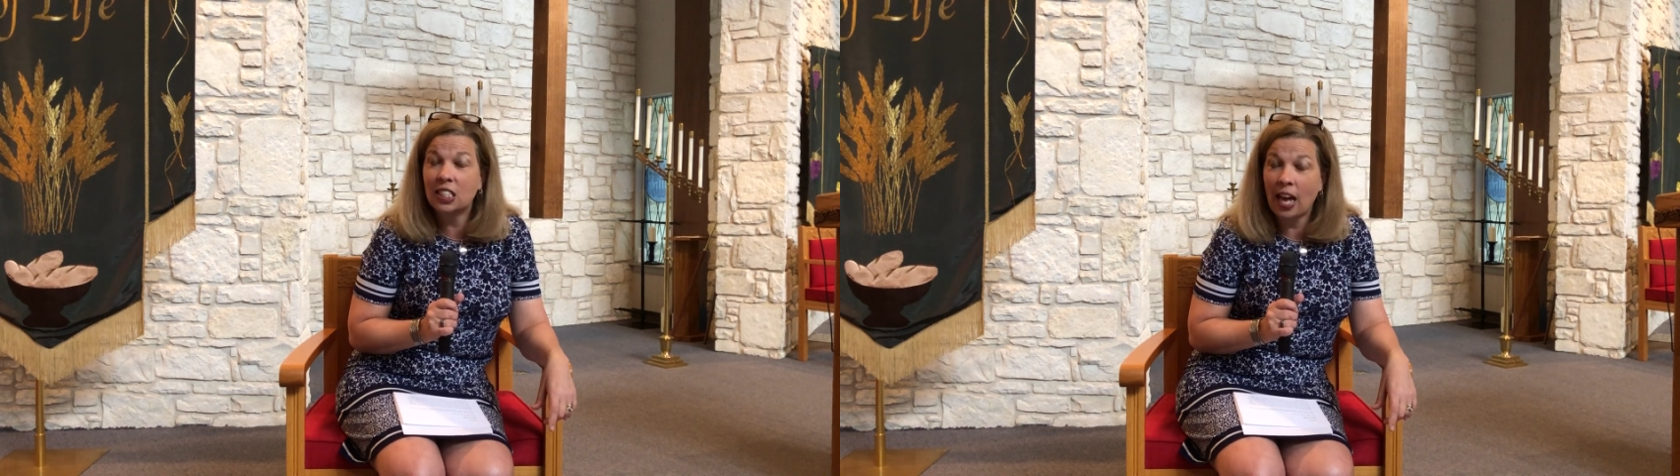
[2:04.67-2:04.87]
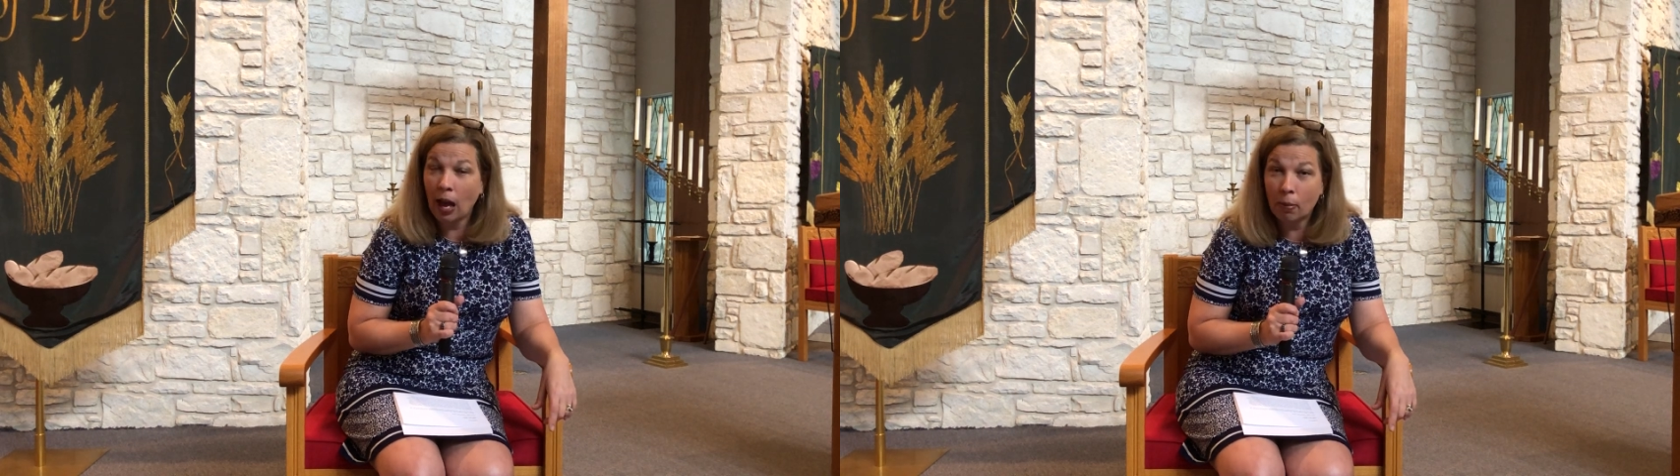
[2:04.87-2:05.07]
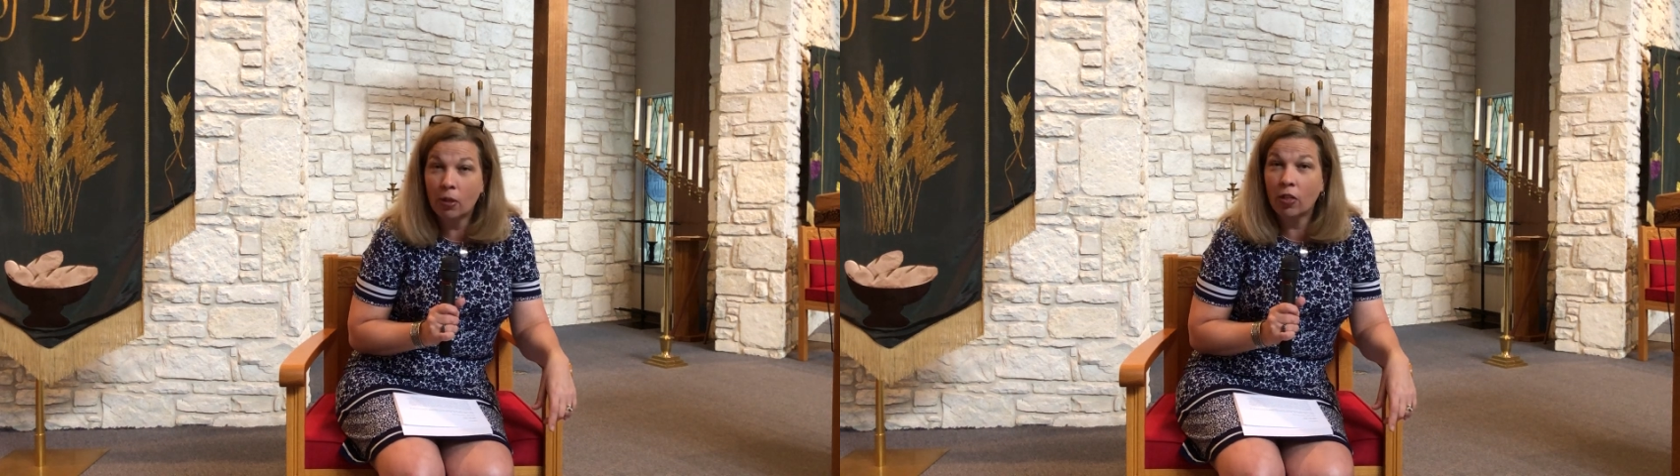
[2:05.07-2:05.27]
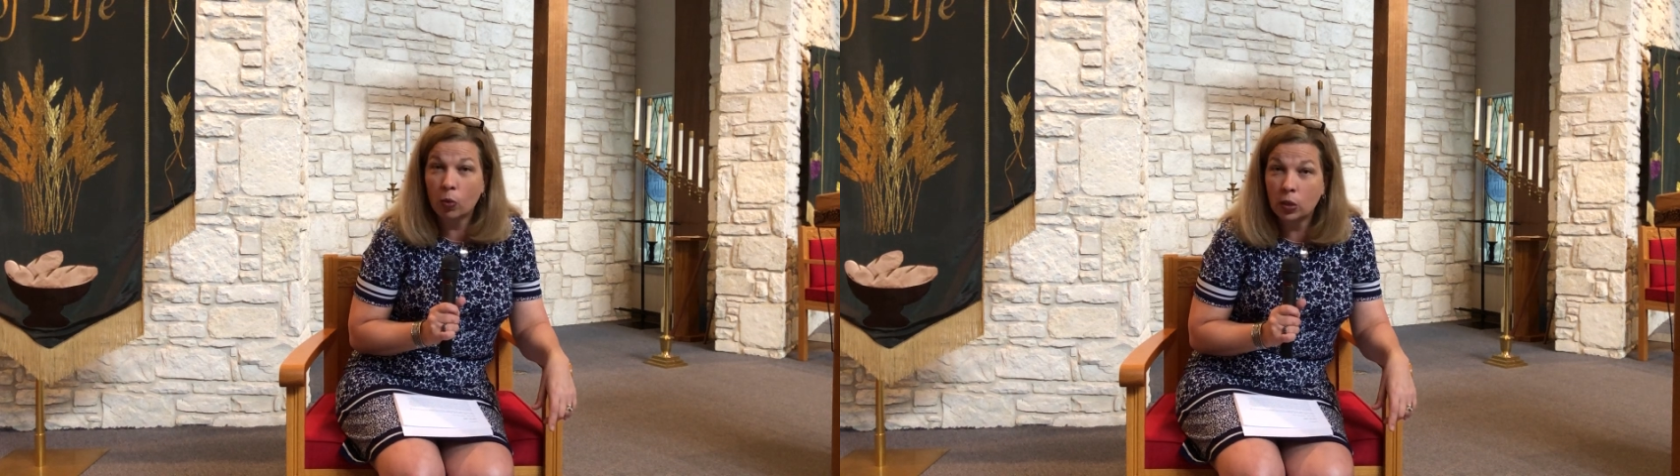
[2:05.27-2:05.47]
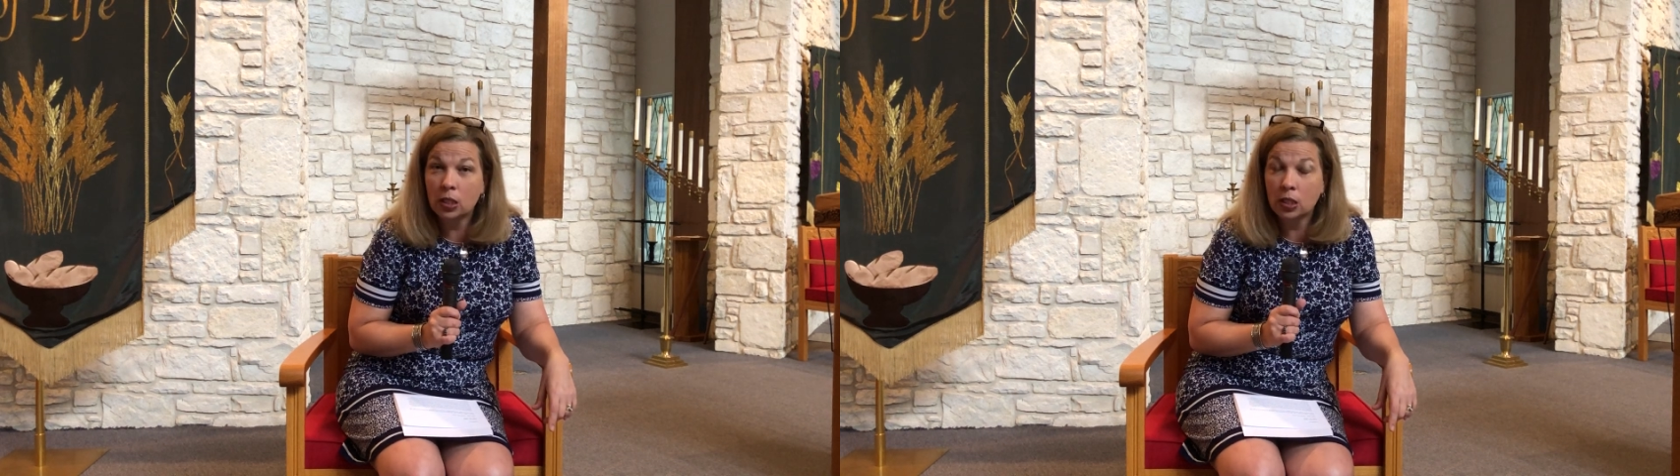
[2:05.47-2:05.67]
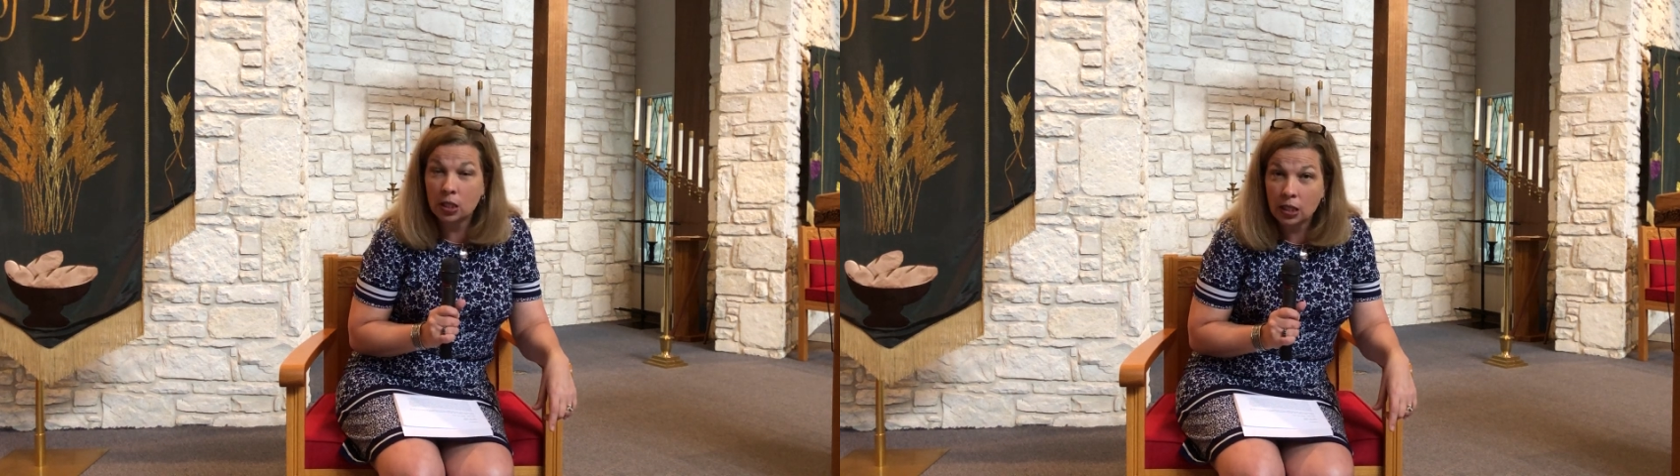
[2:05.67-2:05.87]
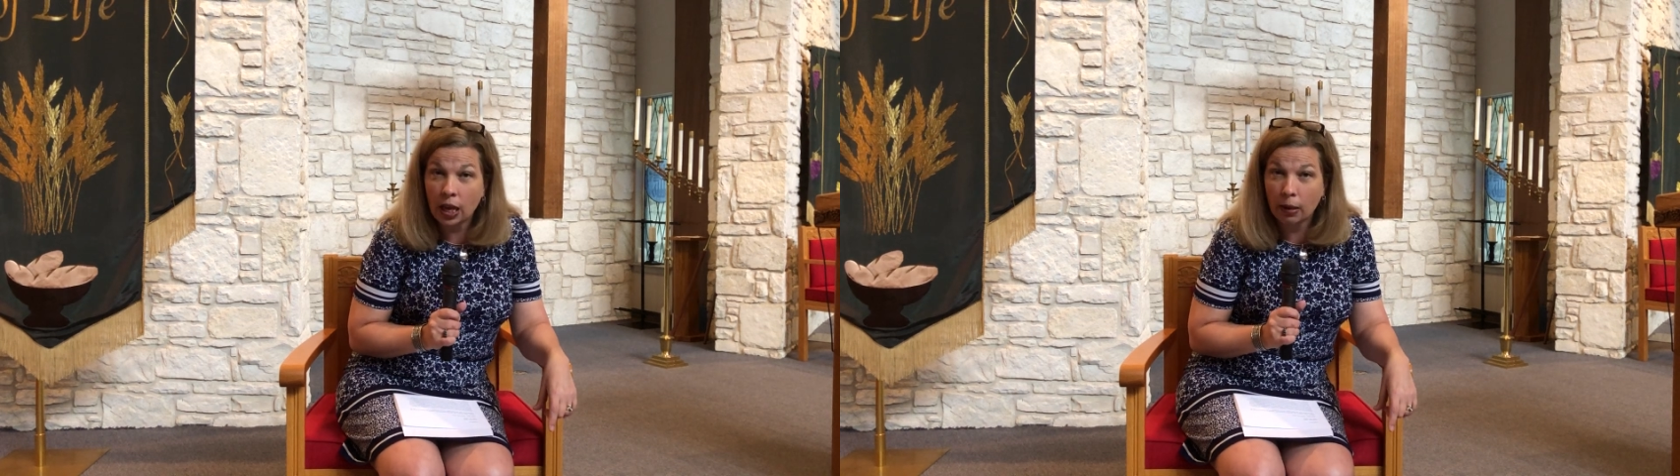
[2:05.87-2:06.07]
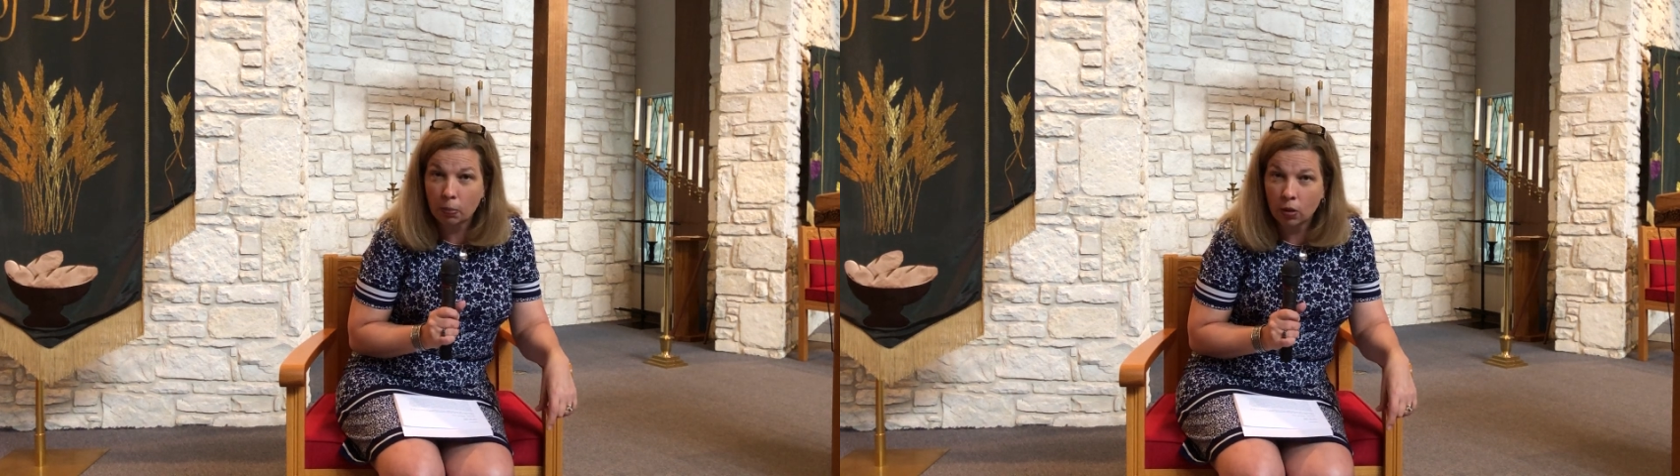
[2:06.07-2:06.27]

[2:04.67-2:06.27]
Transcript: Tabitha was a disciple.